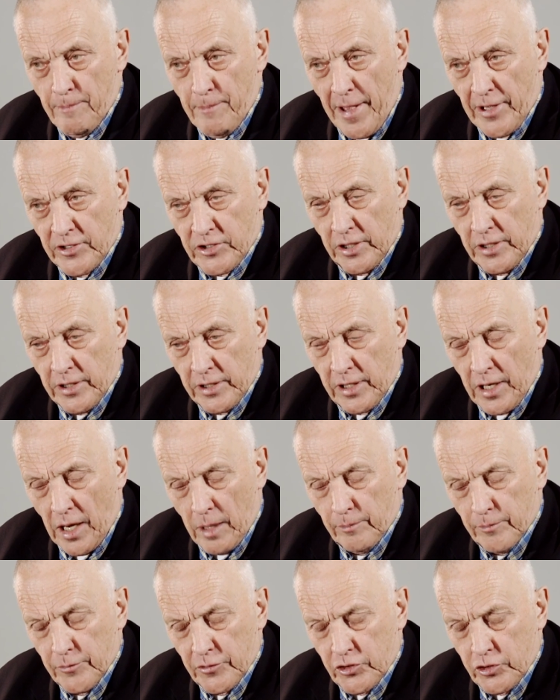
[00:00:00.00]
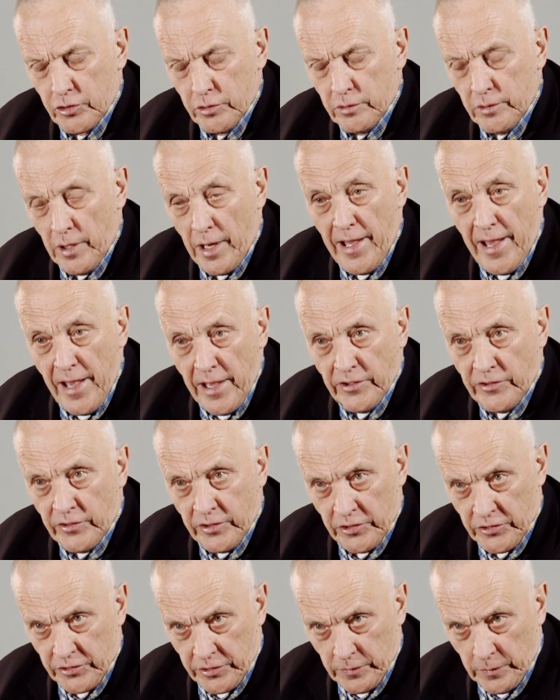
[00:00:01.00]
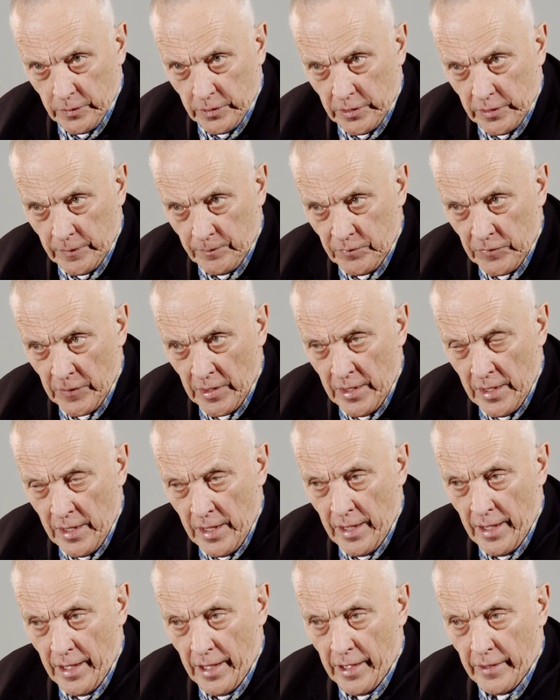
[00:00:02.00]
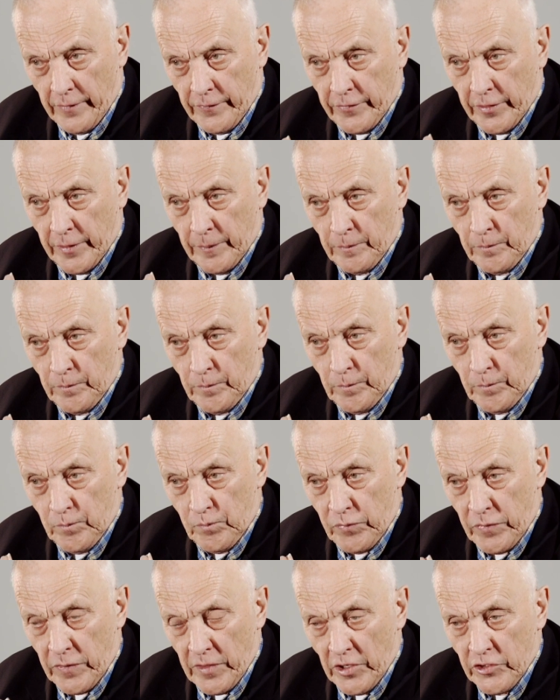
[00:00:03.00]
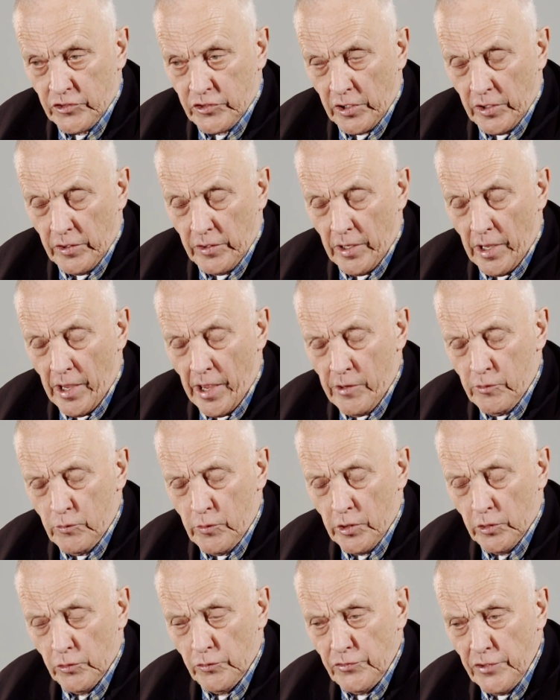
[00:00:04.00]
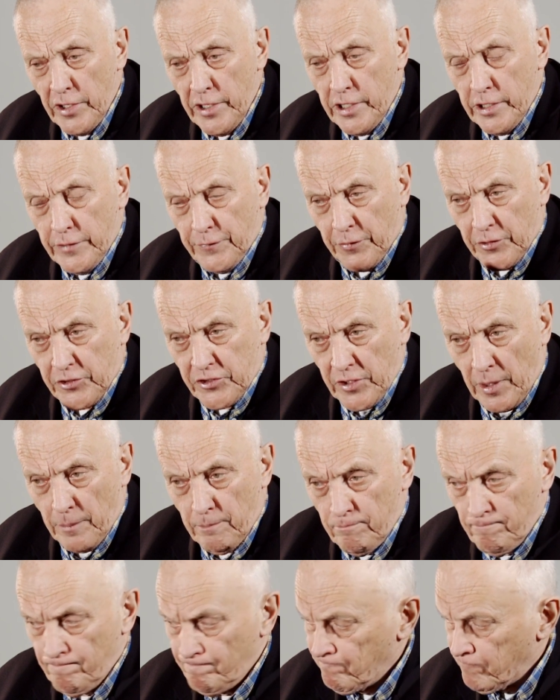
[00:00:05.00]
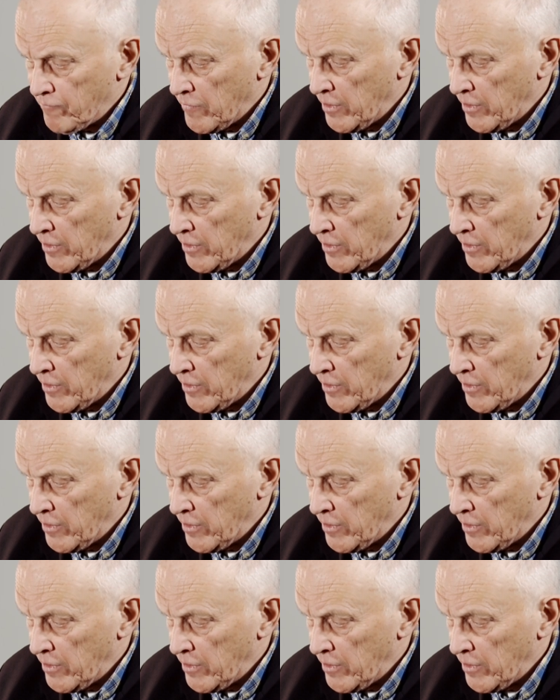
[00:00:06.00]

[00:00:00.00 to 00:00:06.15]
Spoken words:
matter comes to a head, as it were. And there's a real need for some